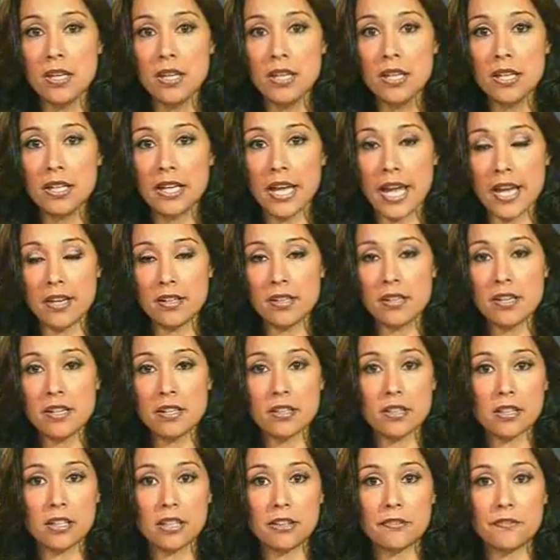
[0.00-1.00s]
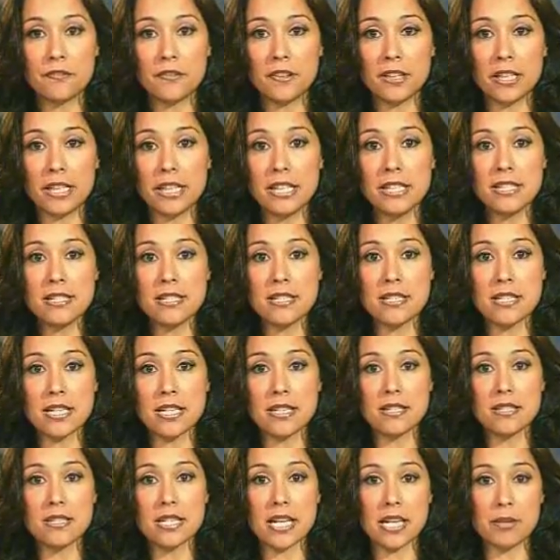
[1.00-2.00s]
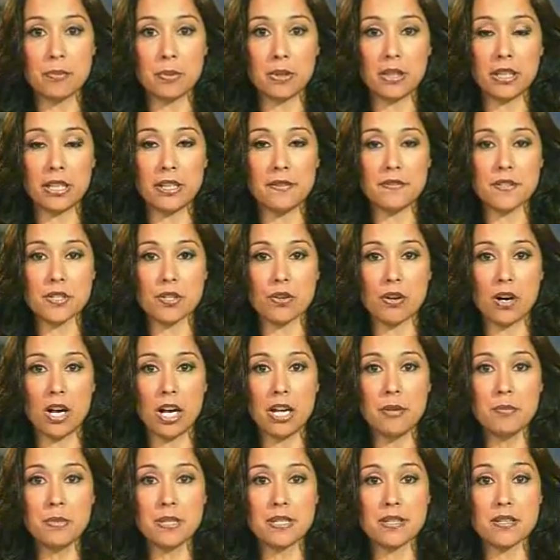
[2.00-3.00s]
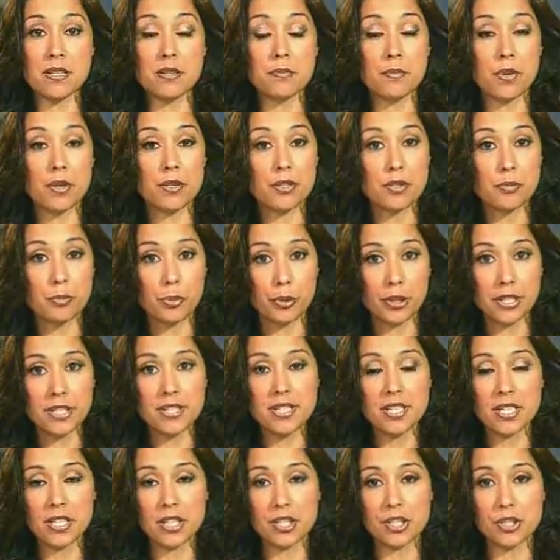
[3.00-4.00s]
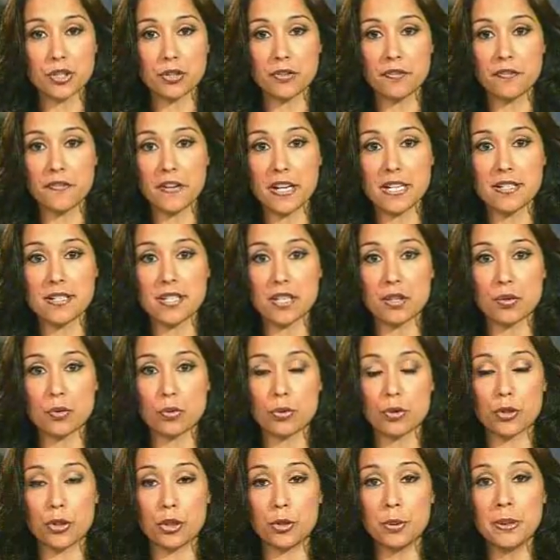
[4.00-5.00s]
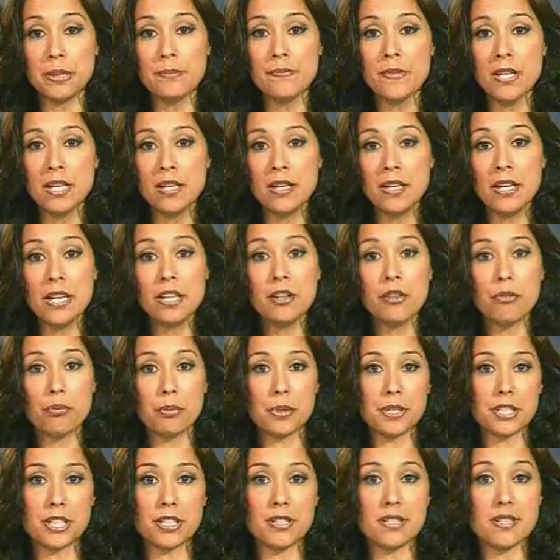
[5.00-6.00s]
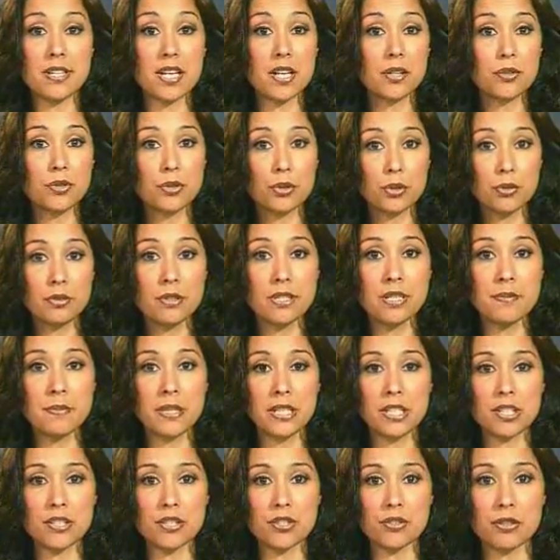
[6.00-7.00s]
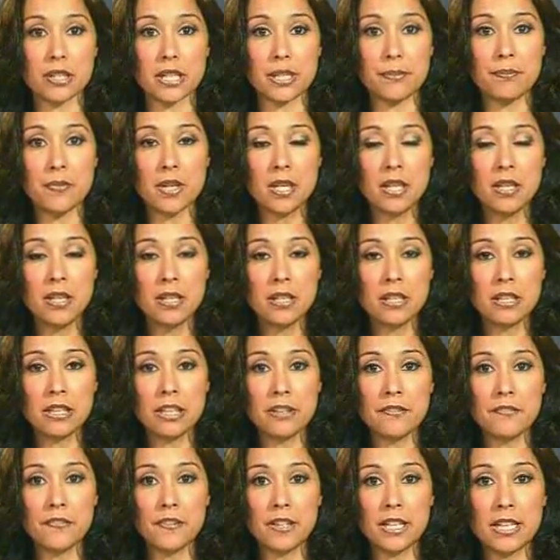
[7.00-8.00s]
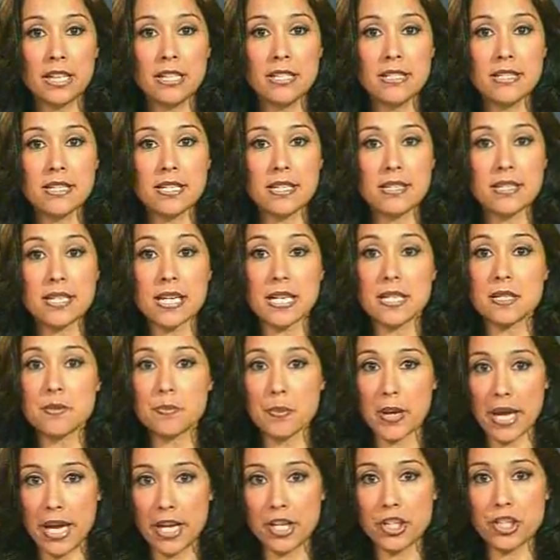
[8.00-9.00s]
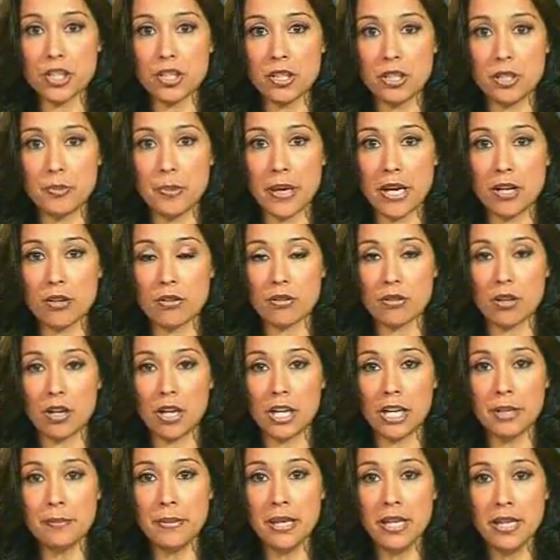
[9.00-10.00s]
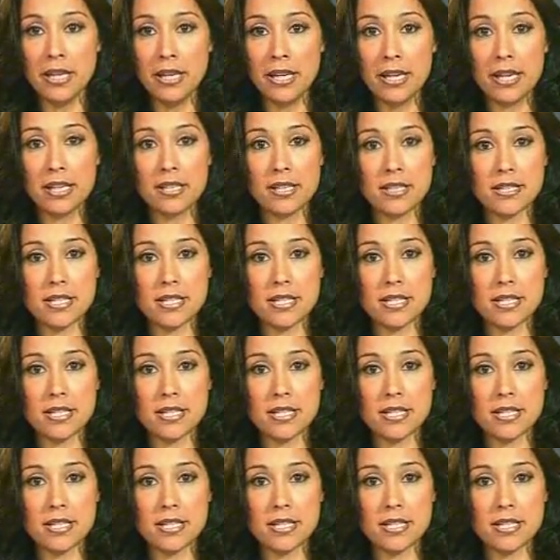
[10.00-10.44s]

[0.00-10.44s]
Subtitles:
Candidate Cliff Lee says he believes crime is the most pressing issue facing Rotorua and threatens our tourism industry. Cliff Lee says he's passionate about crime and has